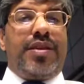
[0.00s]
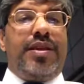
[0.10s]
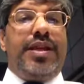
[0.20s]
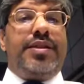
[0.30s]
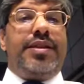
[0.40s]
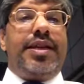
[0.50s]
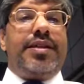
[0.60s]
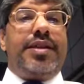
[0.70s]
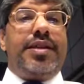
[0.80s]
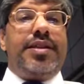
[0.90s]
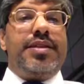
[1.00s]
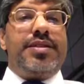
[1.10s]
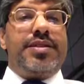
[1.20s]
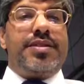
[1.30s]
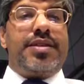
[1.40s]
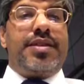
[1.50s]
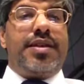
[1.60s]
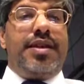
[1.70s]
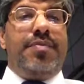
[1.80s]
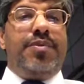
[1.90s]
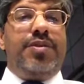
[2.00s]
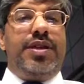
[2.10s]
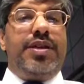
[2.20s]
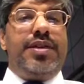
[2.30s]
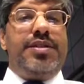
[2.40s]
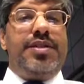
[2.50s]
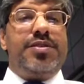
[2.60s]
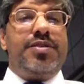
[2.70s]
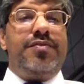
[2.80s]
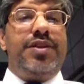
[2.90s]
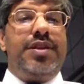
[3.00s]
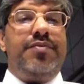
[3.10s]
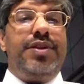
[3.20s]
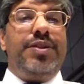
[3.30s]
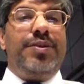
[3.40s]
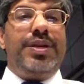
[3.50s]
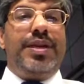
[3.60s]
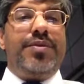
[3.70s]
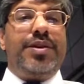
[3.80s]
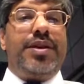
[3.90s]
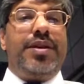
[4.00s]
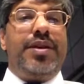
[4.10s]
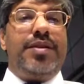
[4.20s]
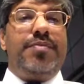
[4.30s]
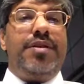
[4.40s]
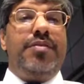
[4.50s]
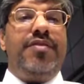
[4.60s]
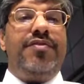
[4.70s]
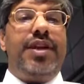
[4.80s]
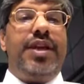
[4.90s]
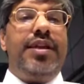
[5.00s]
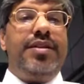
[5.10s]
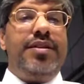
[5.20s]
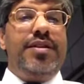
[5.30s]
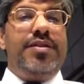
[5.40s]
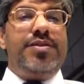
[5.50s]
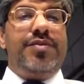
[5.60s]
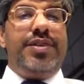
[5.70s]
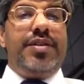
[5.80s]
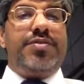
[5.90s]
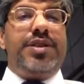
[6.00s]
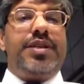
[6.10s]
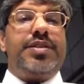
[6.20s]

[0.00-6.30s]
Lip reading: Like the tank thickness is keep on decreasing, so we know that okay, it may be failing, so we have to take